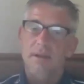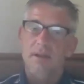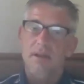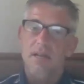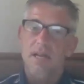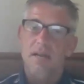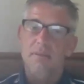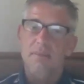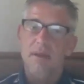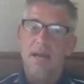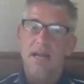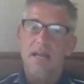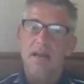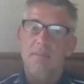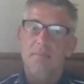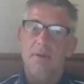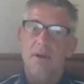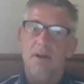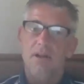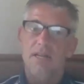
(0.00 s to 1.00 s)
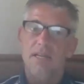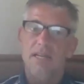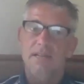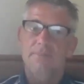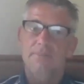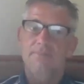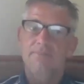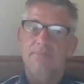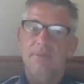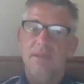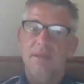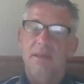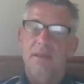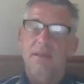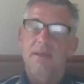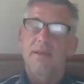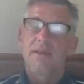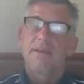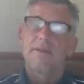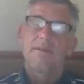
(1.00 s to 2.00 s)
better cut back on marketing.
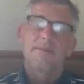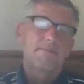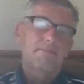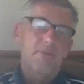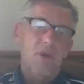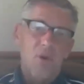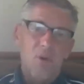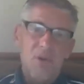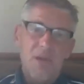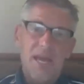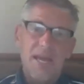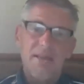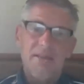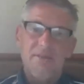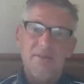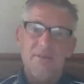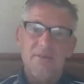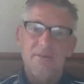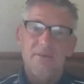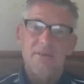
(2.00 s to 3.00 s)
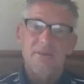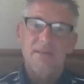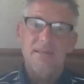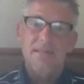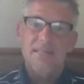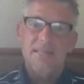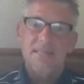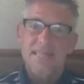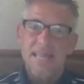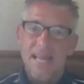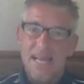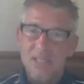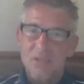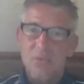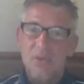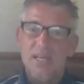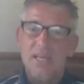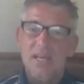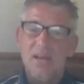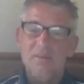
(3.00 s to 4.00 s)
Okay,
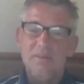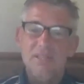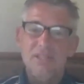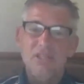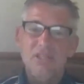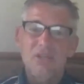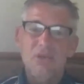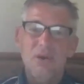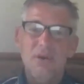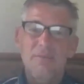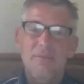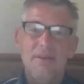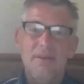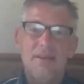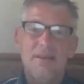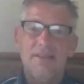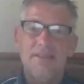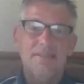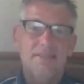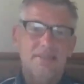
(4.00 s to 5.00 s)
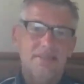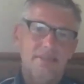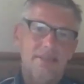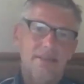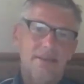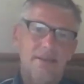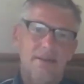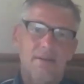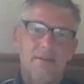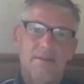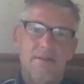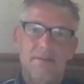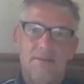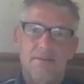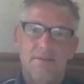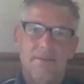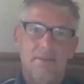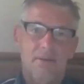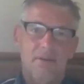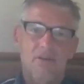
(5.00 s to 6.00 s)
that's why companies do it because,
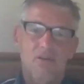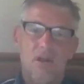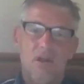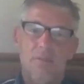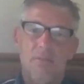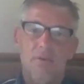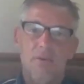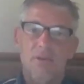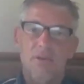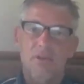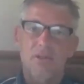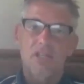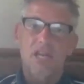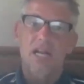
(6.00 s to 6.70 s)
they're in trouble with their